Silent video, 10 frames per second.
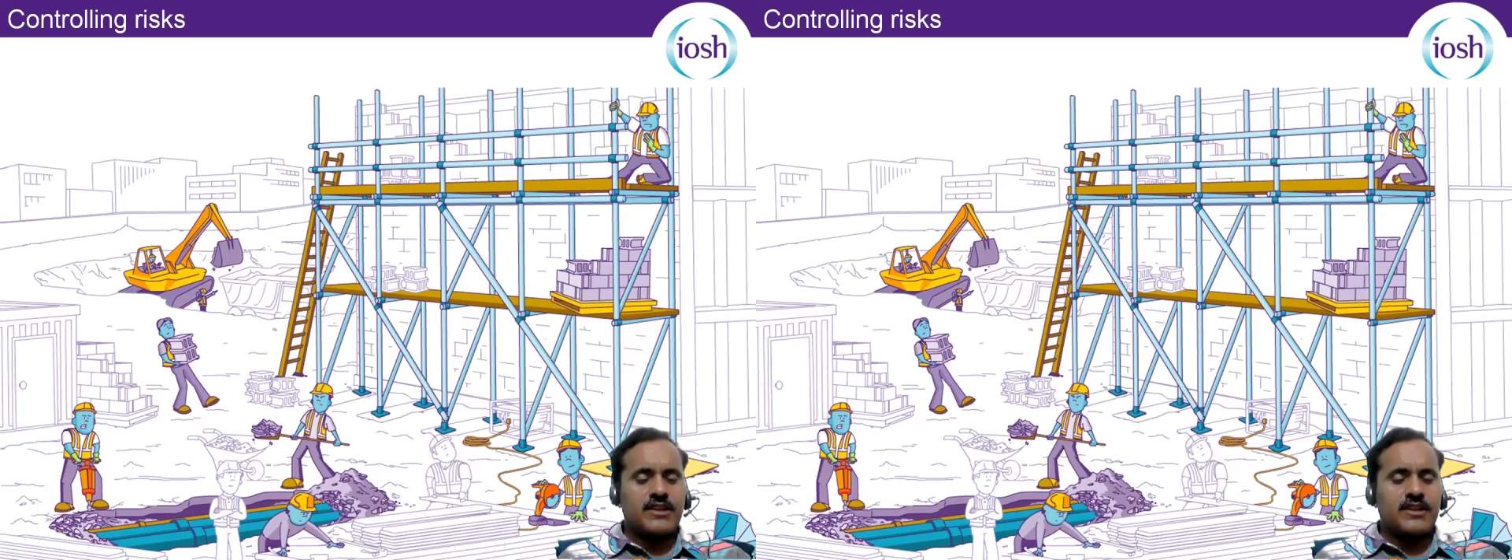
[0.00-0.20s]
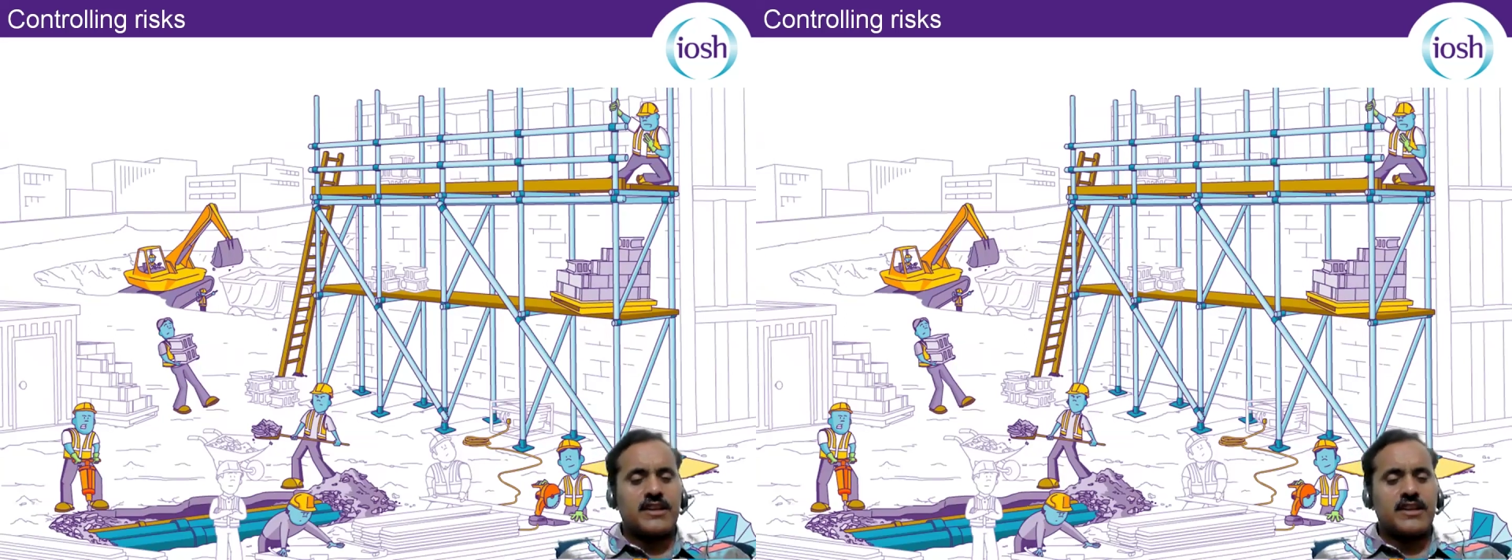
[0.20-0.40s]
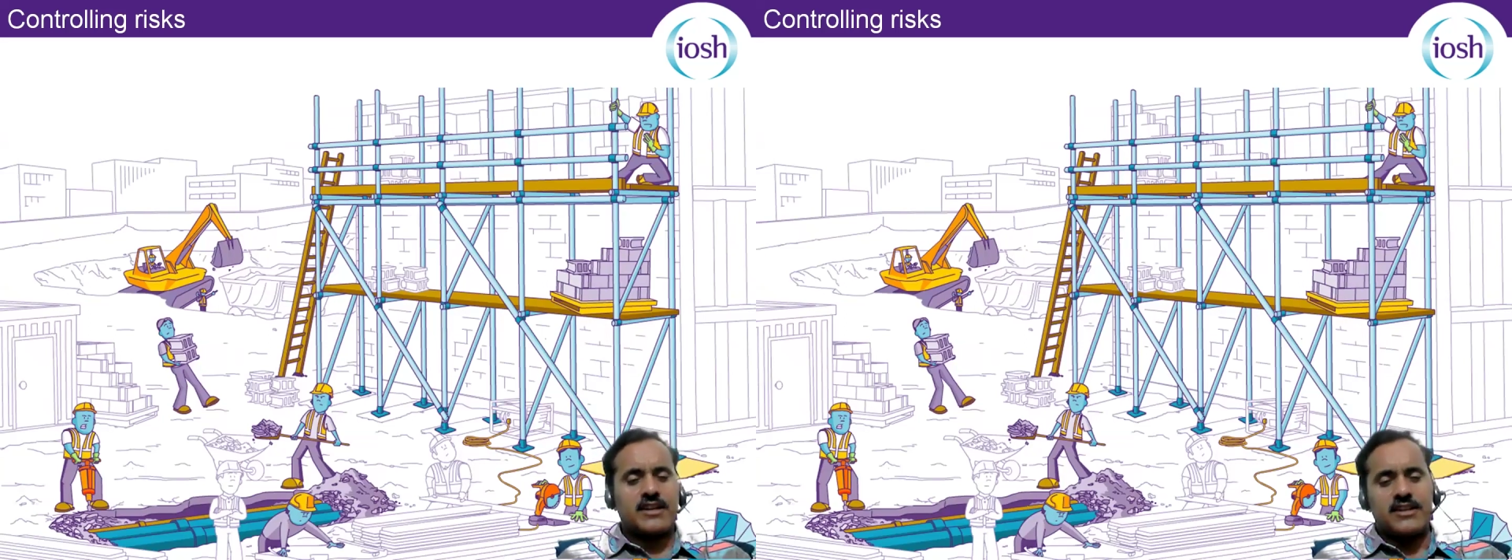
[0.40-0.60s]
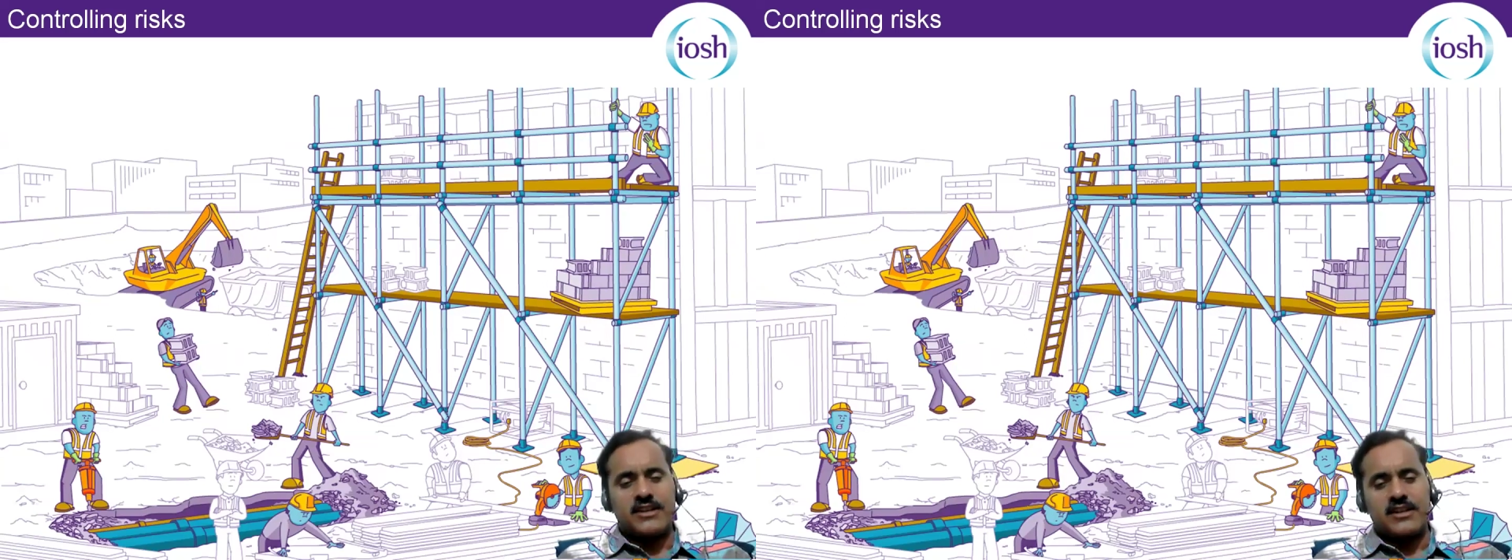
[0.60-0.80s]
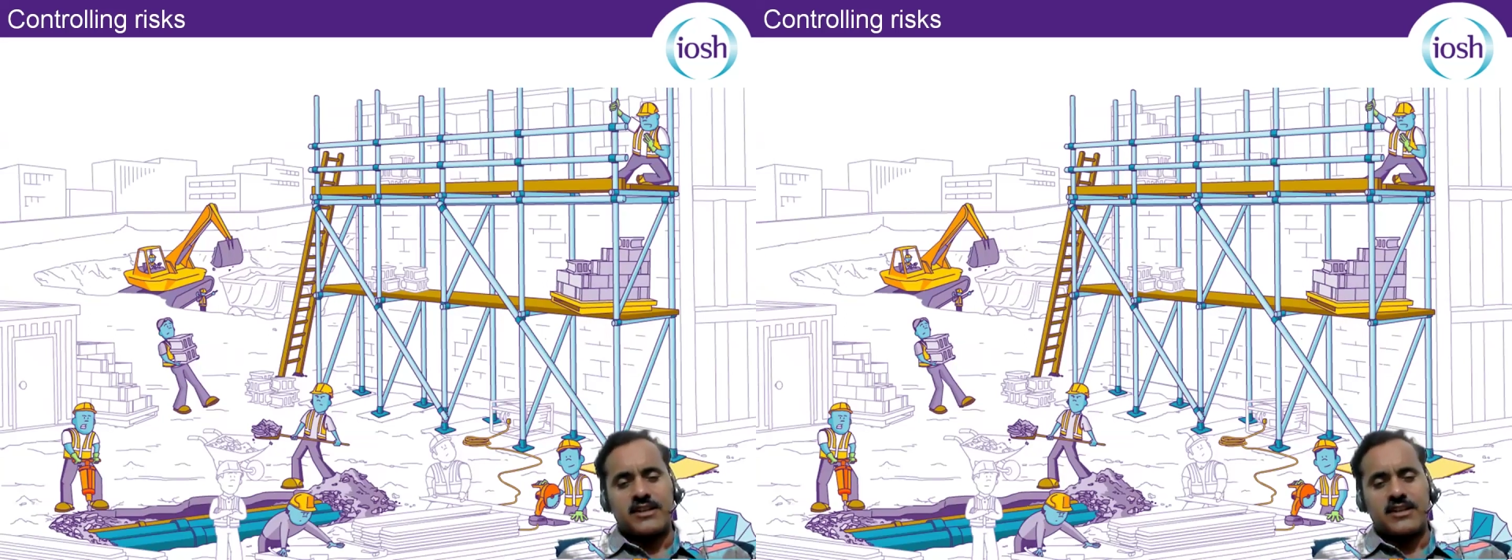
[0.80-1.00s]
like
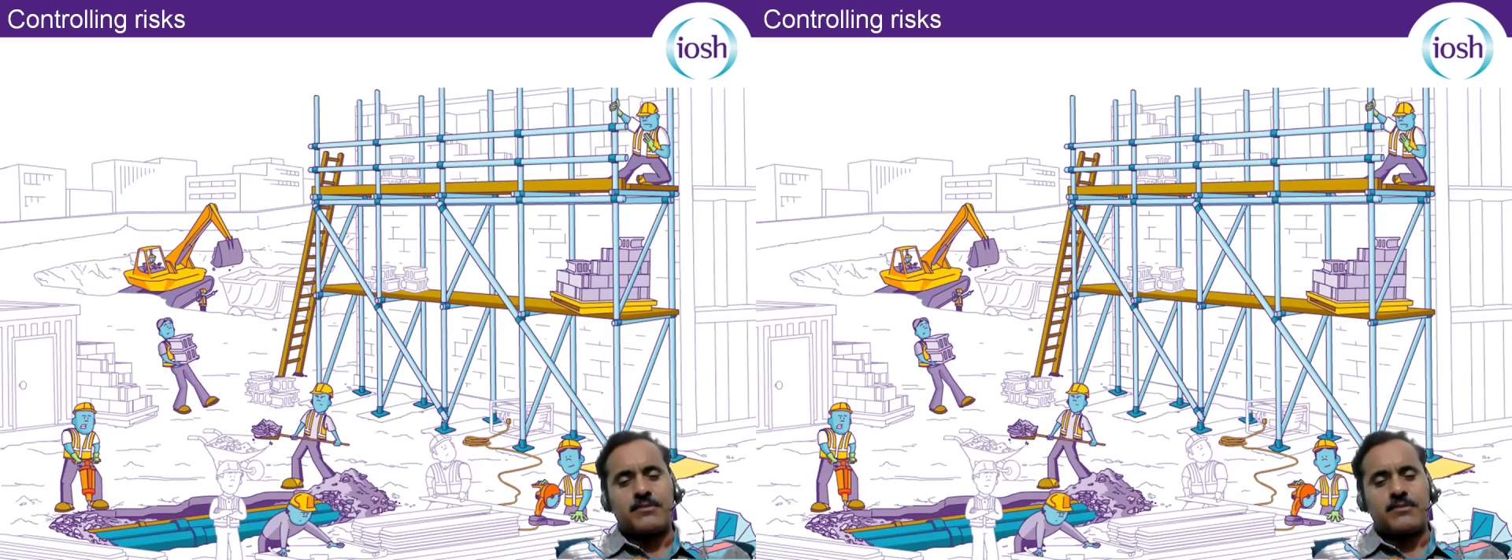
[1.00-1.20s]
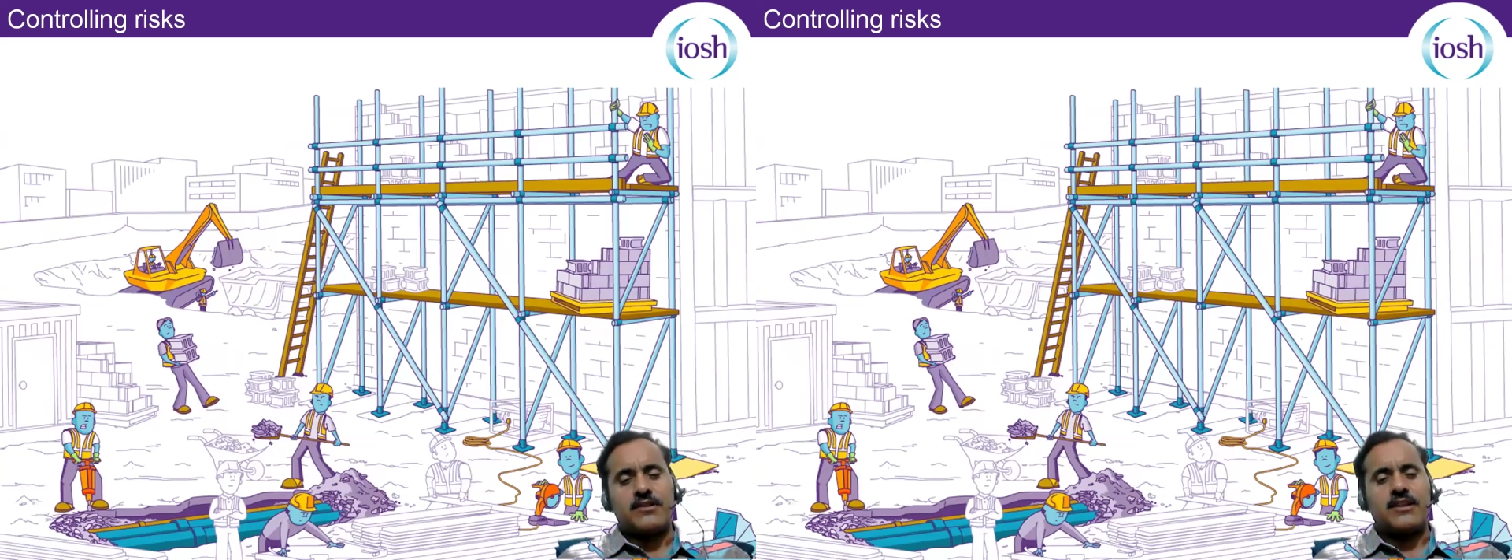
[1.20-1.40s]
electrical cable,